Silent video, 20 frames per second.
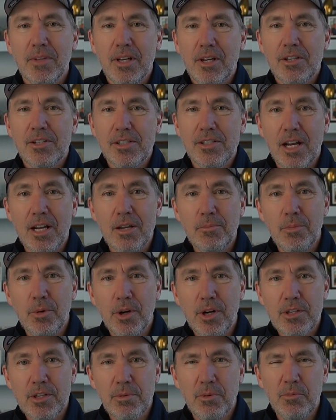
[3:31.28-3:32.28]
Selling
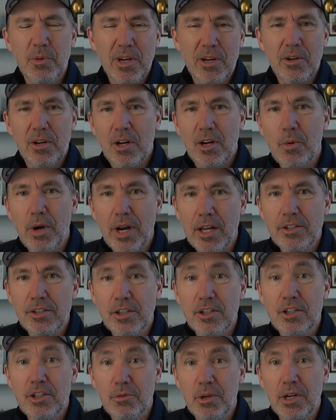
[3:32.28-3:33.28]
books, but what
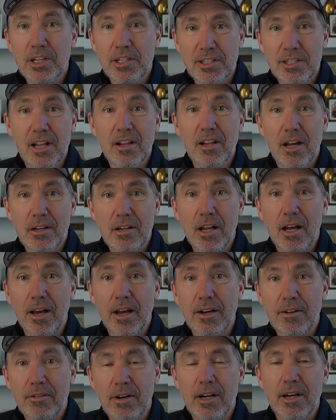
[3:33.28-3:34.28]
else could you really sell
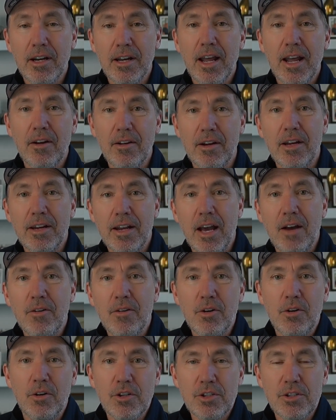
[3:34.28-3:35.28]
online, right? And now,
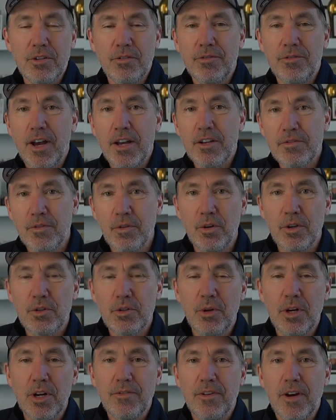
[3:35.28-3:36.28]
of course, you fast forward
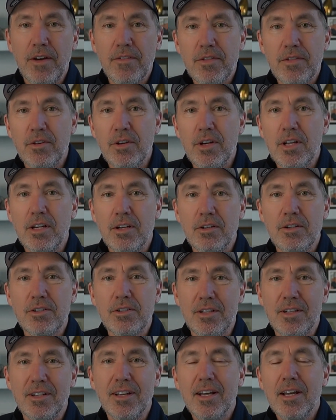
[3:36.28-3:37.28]
25, 30
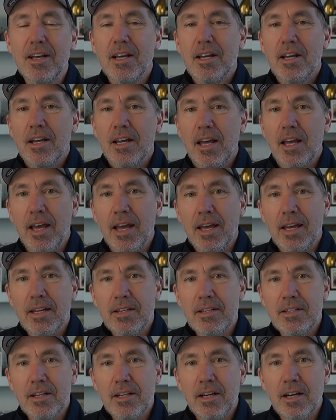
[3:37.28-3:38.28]
years,
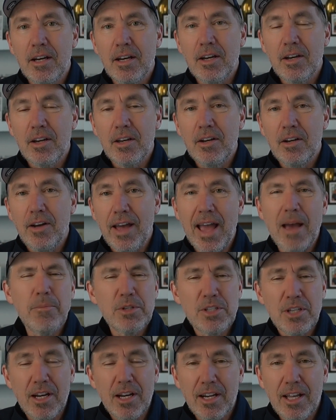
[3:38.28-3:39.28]
and
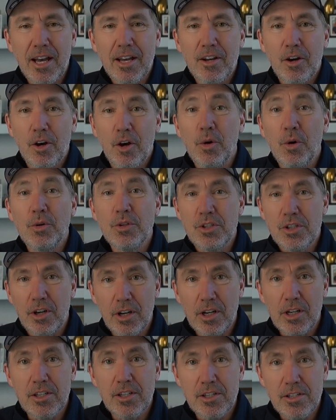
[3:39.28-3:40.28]
Amazon kind of owns
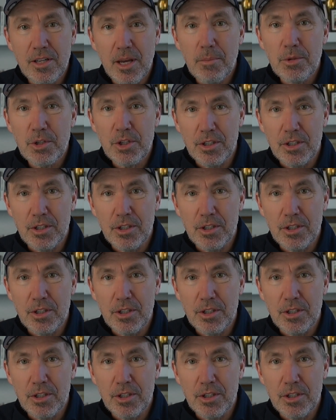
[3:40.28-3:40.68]
our consumption.